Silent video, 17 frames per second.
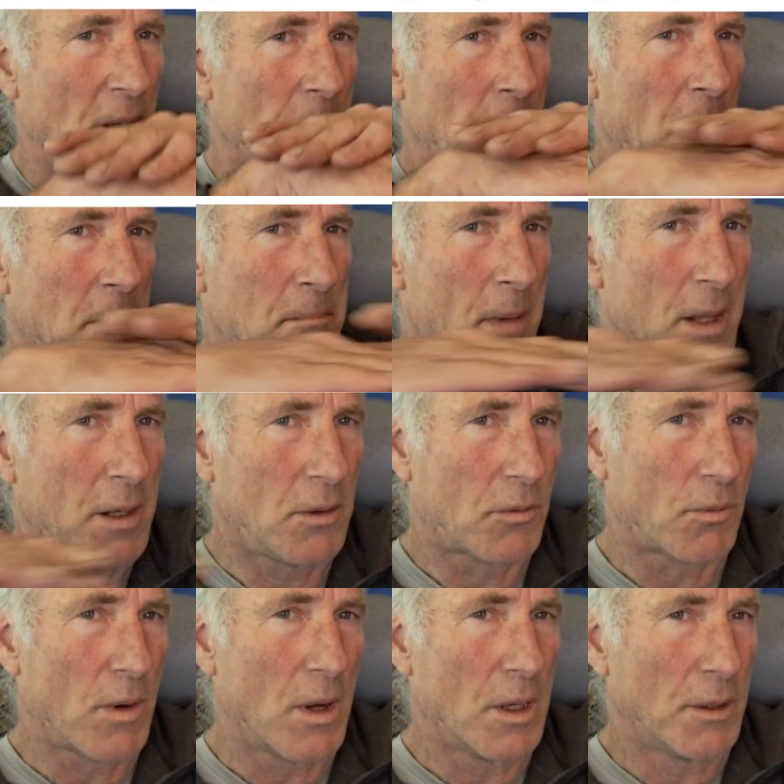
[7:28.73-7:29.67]
My
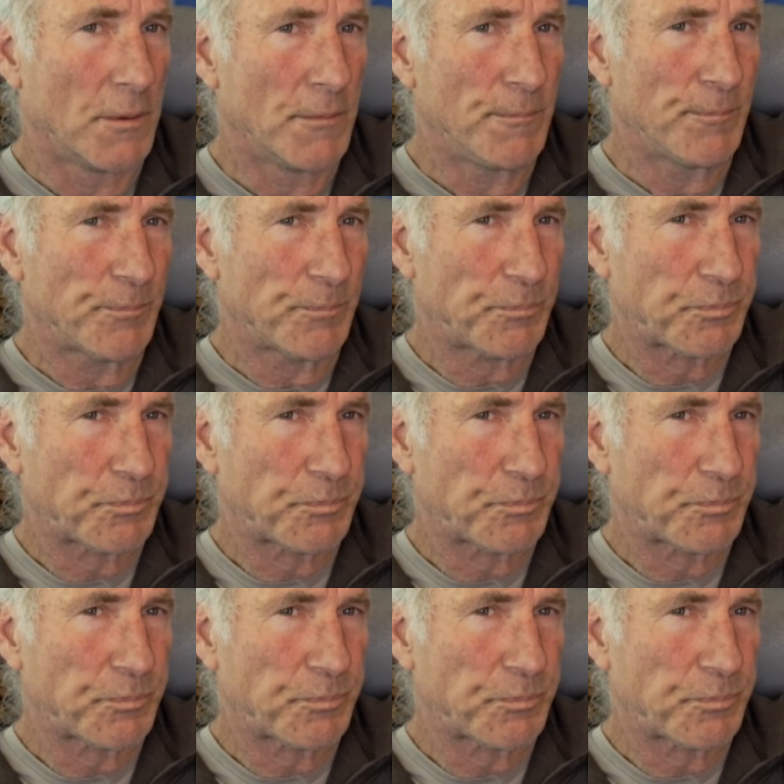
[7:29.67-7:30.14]
middle row